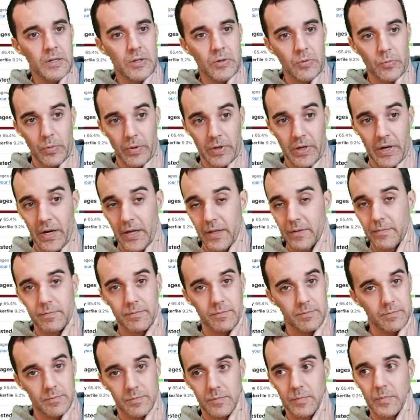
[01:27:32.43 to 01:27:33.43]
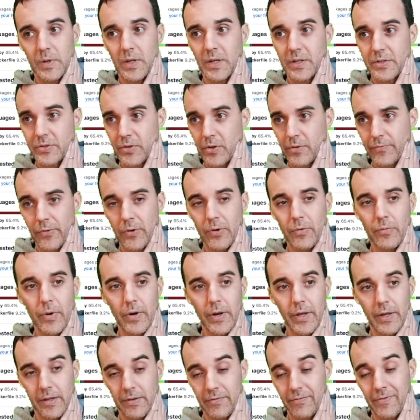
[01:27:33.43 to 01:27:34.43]
We got a server
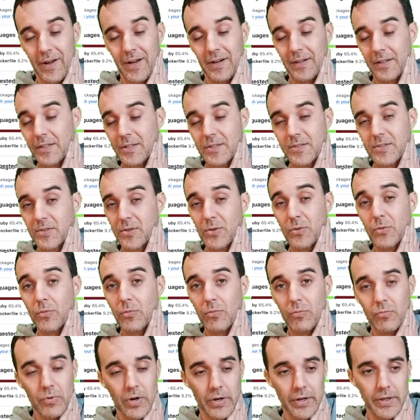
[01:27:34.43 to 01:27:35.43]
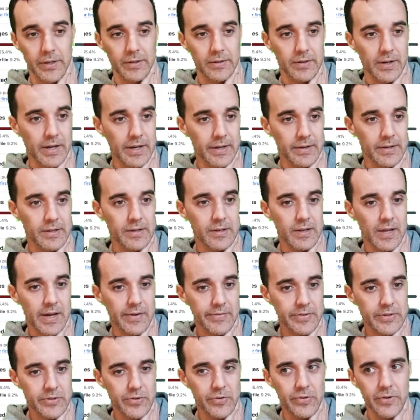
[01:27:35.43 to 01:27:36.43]
running. In fact, it's still running. I
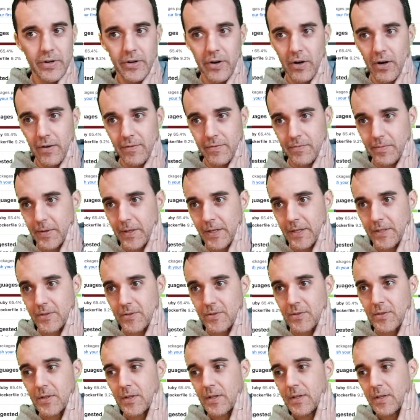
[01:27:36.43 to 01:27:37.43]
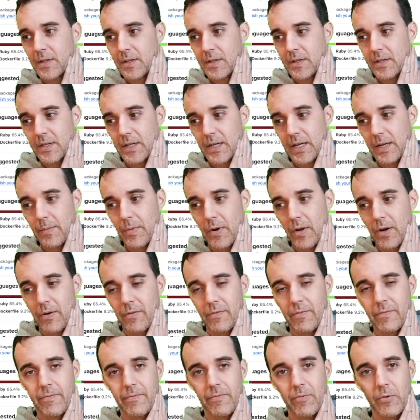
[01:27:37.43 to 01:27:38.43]
haven't turned it off because I'm on a
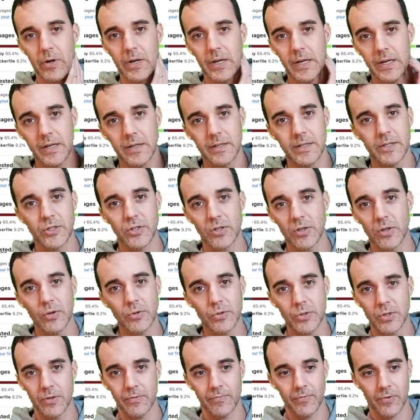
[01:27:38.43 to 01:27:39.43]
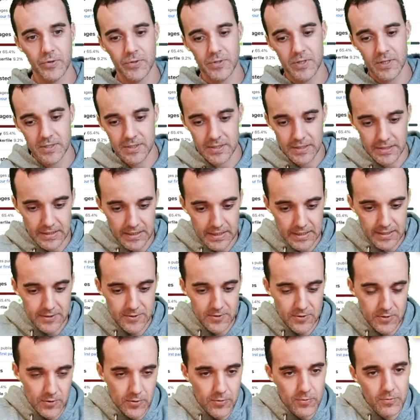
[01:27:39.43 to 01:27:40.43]
free DigitalOcean for 60 days,
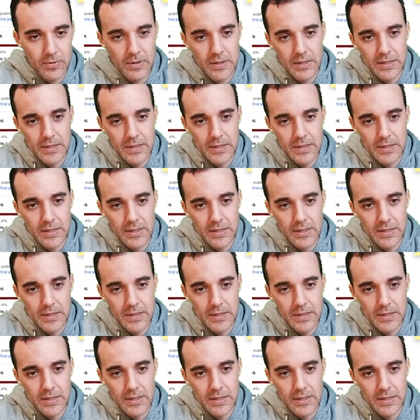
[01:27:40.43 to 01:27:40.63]
so